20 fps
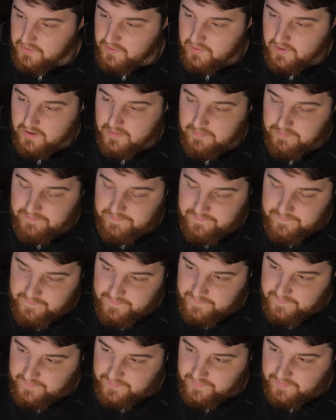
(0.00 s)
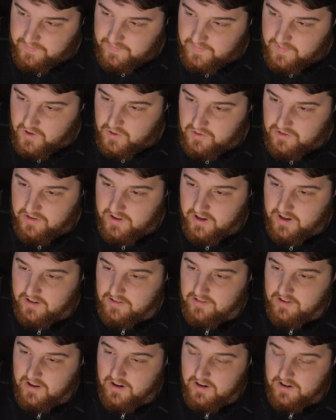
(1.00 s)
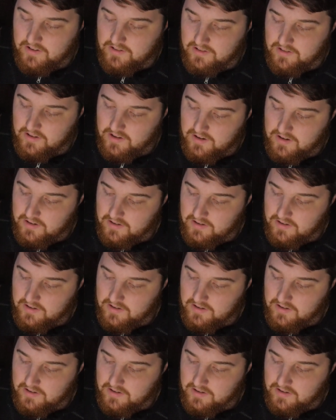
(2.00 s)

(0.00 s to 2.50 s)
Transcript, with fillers: from those things and is